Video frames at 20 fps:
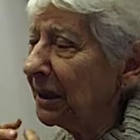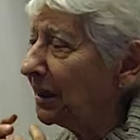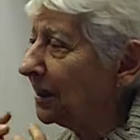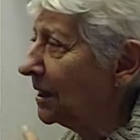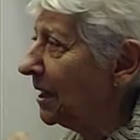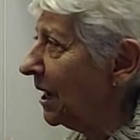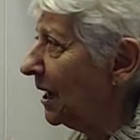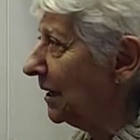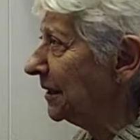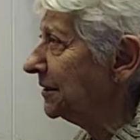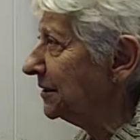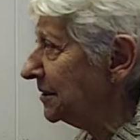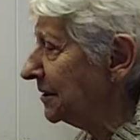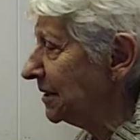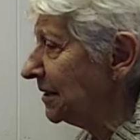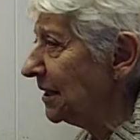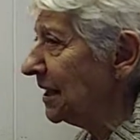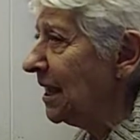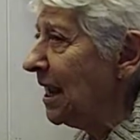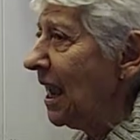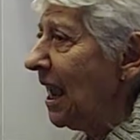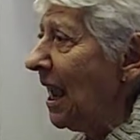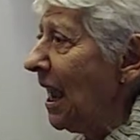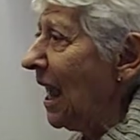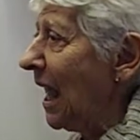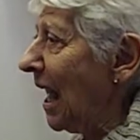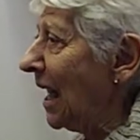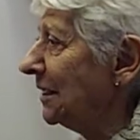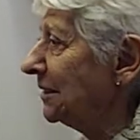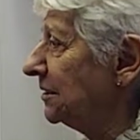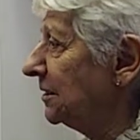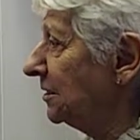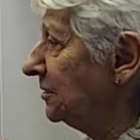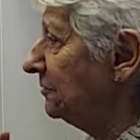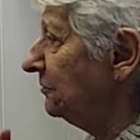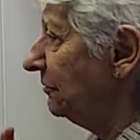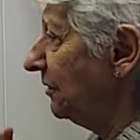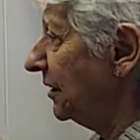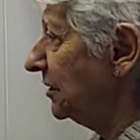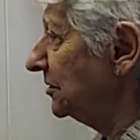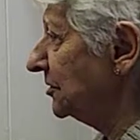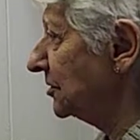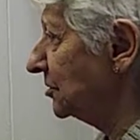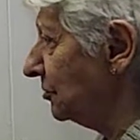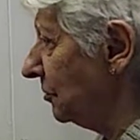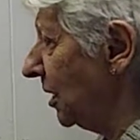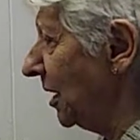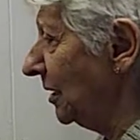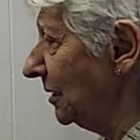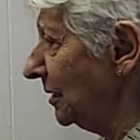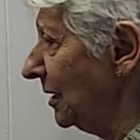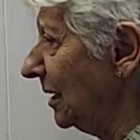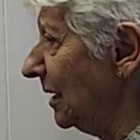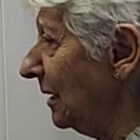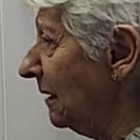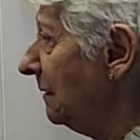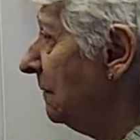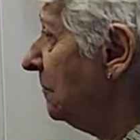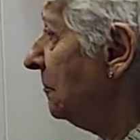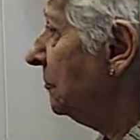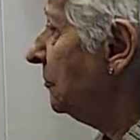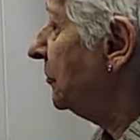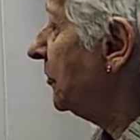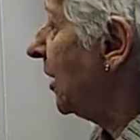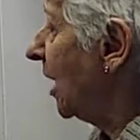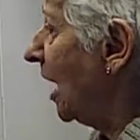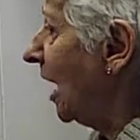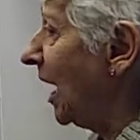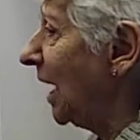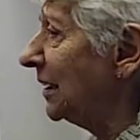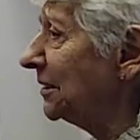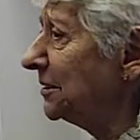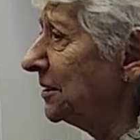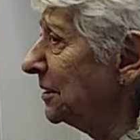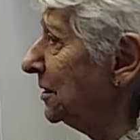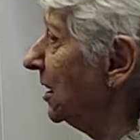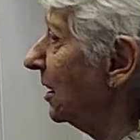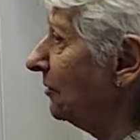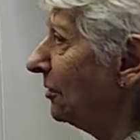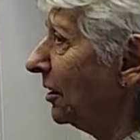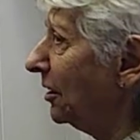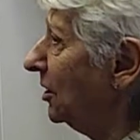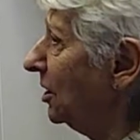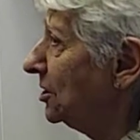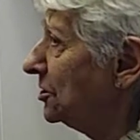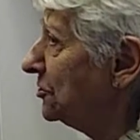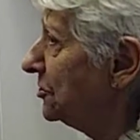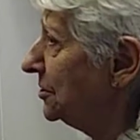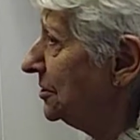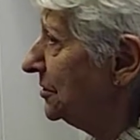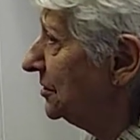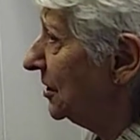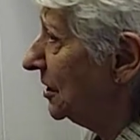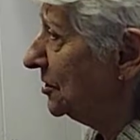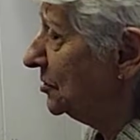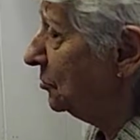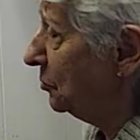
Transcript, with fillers: in Haiti and in Venezuela and in other countries as